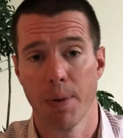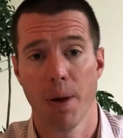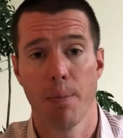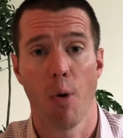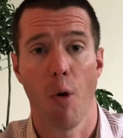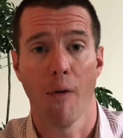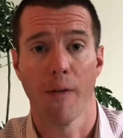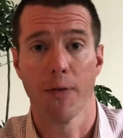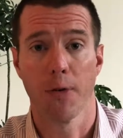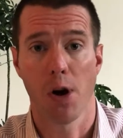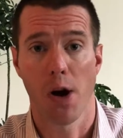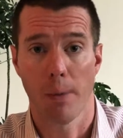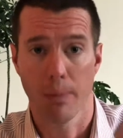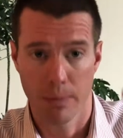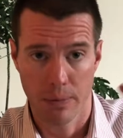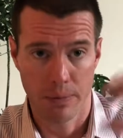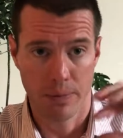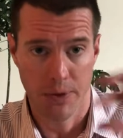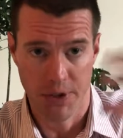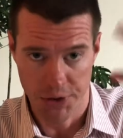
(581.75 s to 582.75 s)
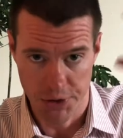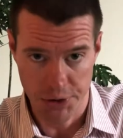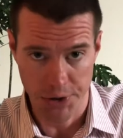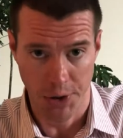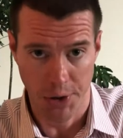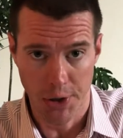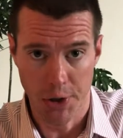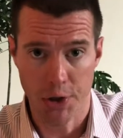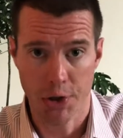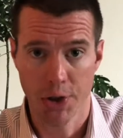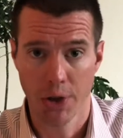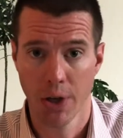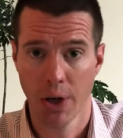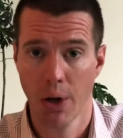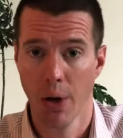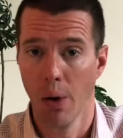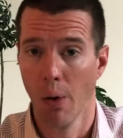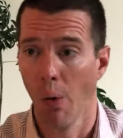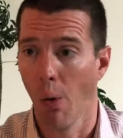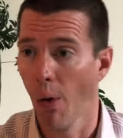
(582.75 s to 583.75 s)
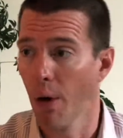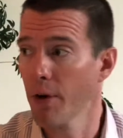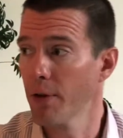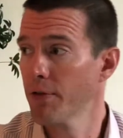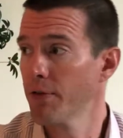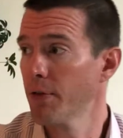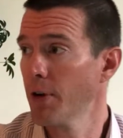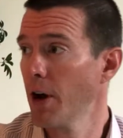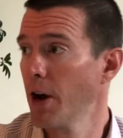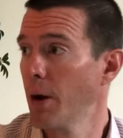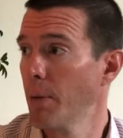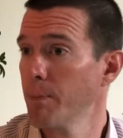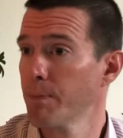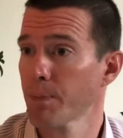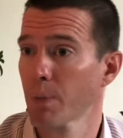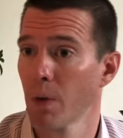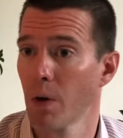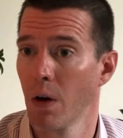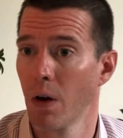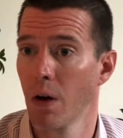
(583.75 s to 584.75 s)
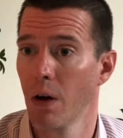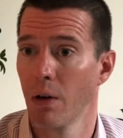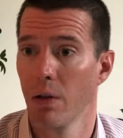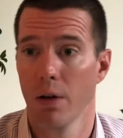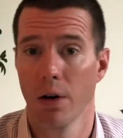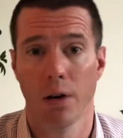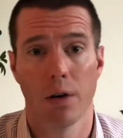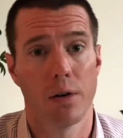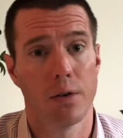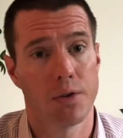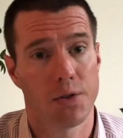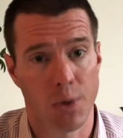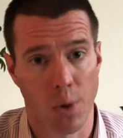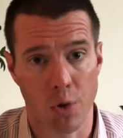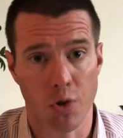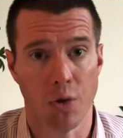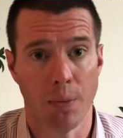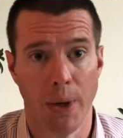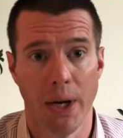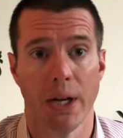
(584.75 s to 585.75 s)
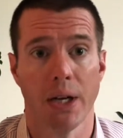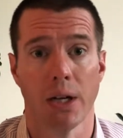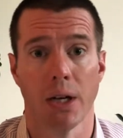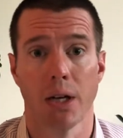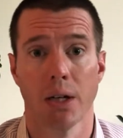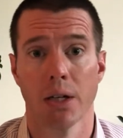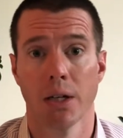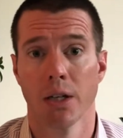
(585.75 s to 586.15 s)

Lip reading: people from the search or from their social media.